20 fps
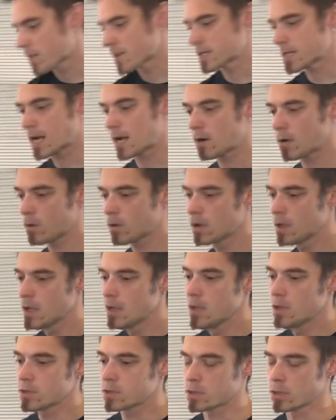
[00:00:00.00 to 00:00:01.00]
towel.
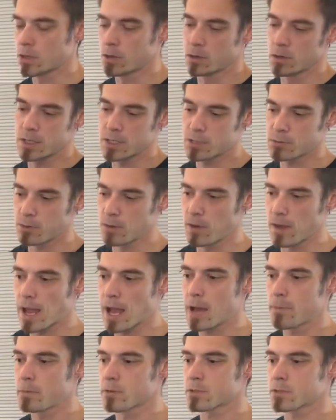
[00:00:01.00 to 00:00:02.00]
So it's really
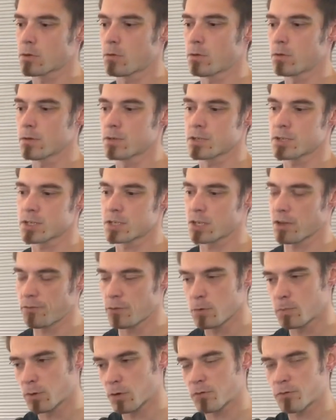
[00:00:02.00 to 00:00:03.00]
apples to oranges. If
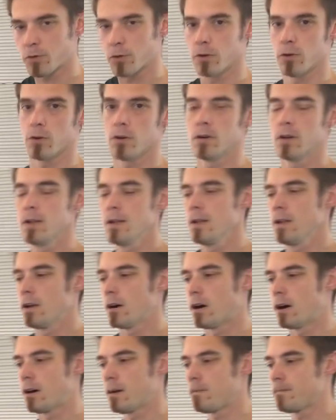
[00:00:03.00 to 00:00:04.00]
you prefer,
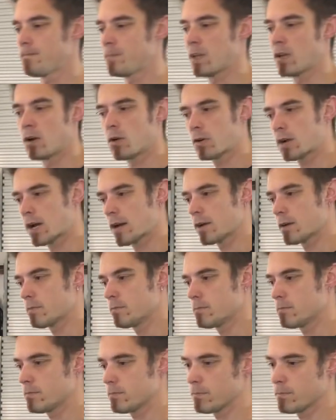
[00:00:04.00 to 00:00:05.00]
you know, kind of
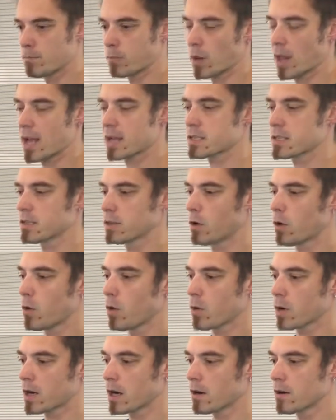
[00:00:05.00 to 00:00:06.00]
blasting the
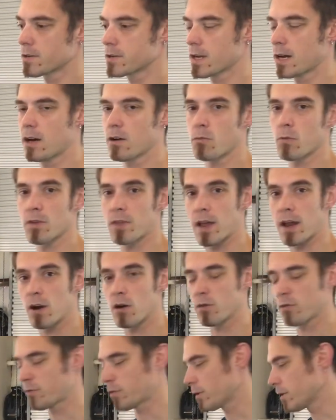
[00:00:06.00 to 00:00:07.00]
whole car down with
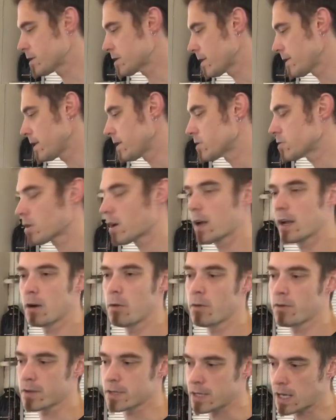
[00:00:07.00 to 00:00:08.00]
air first and then drying
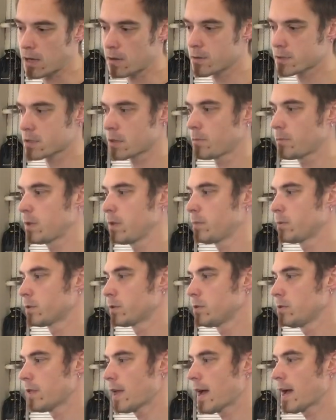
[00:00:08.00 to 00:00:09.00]
with a towel, some people
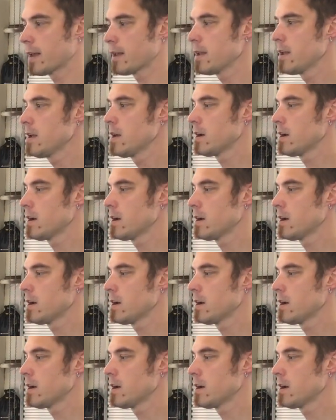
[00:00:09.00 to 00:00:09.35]
do that.